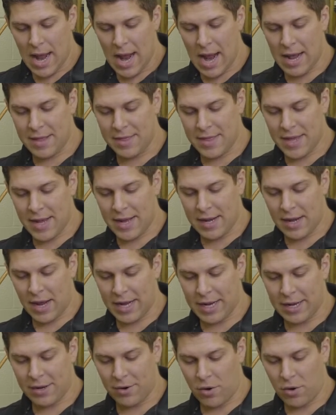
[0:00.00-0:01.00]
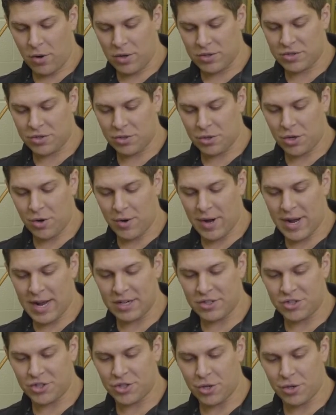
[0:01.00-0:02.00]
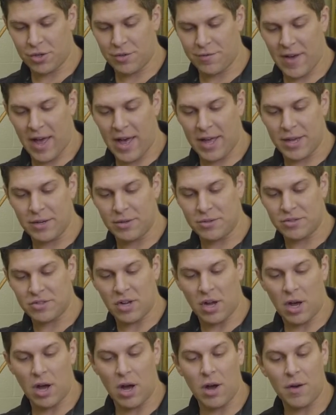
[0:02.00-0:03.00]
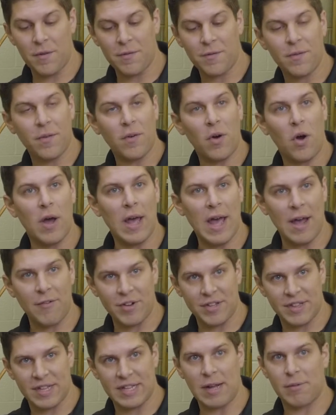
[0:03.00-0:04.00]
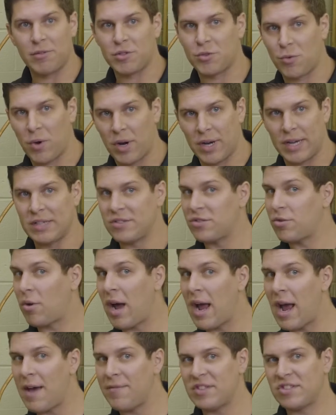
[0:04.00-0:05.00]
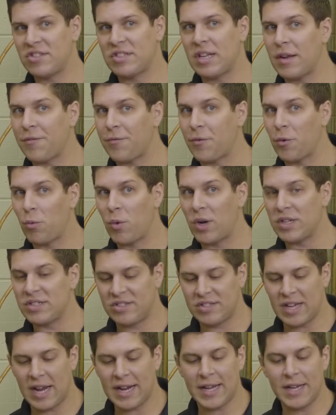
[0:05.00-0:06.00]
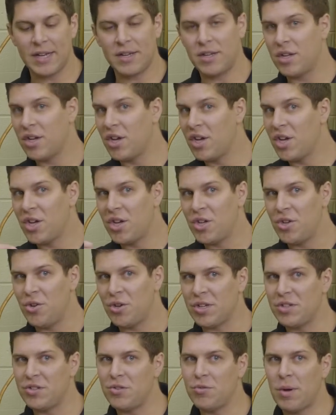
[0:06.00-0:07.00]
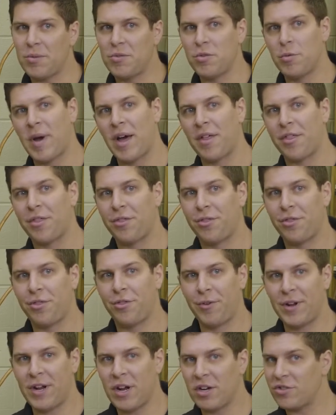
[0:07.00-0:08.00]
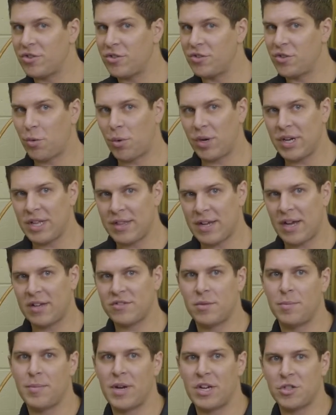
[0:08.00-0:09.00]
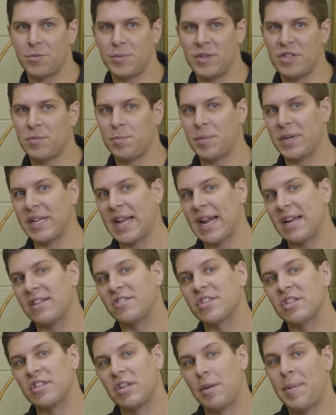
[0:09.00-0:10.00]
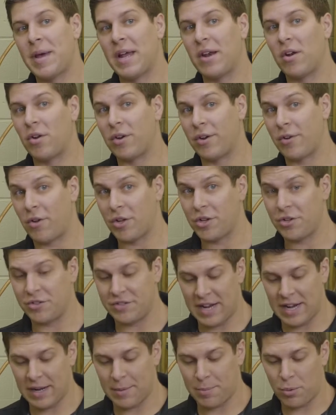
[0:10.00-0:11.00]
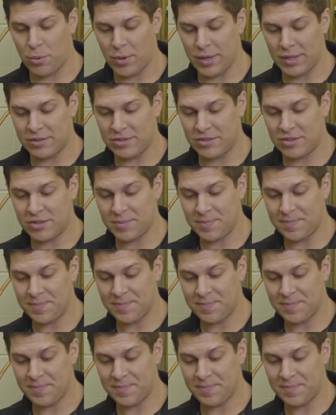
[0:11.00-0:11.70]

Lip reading: And then I can also go ahead and show the values of everything that was running. So I have this set up for 1 second. You can do up to about 320,000 measurements, but again, it's going to depend on all your data points.